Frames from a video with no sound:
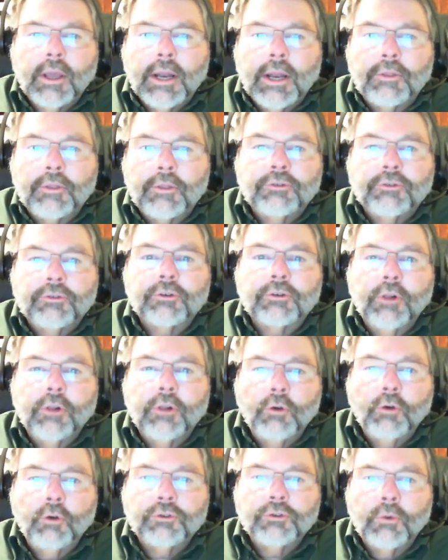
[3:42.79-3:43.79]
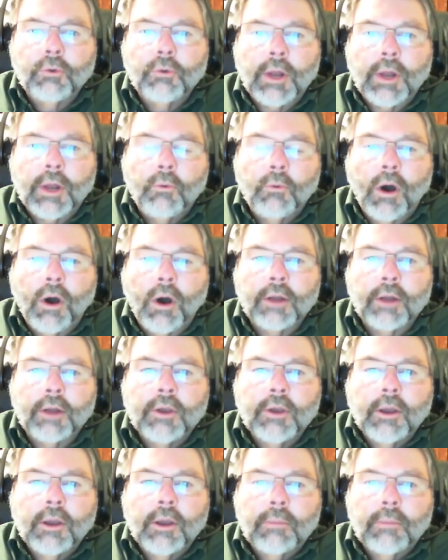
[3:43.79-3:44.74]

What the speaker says: Now, this is close to what I want,